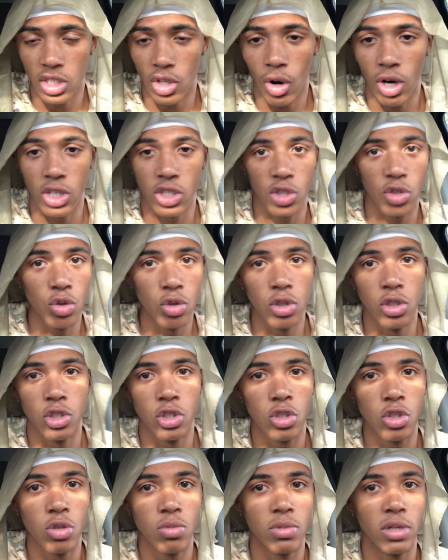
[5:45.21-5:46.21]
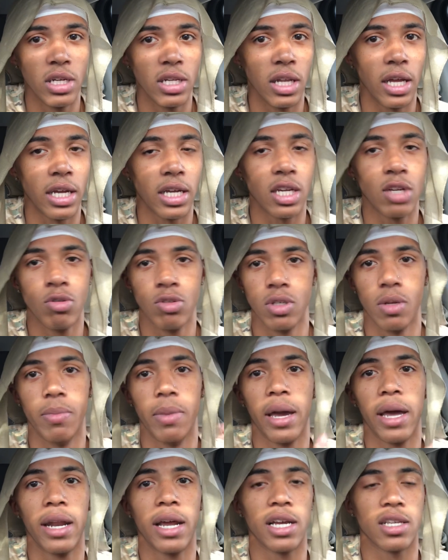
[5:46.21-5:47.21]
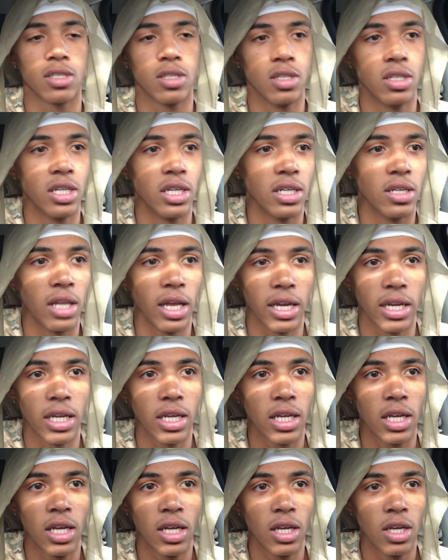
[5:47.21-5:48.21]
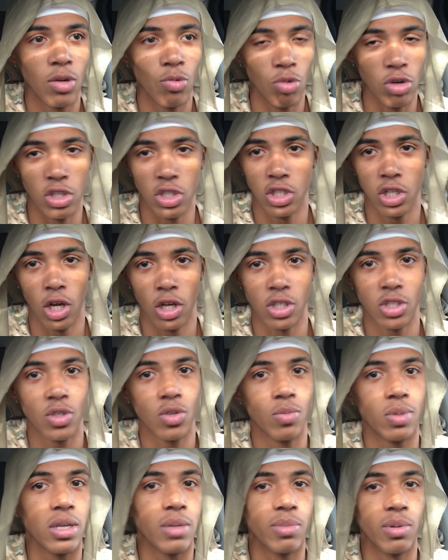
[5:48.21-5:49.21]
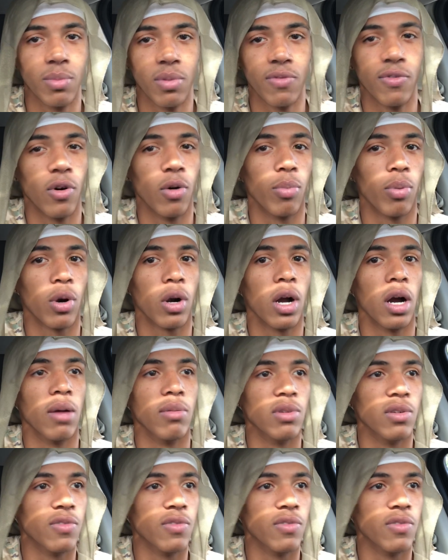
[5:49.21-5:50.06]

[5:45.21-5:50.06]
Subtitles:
So our school assumed that, like, it was a bad accident, that, like, we just lost 2 people before prom.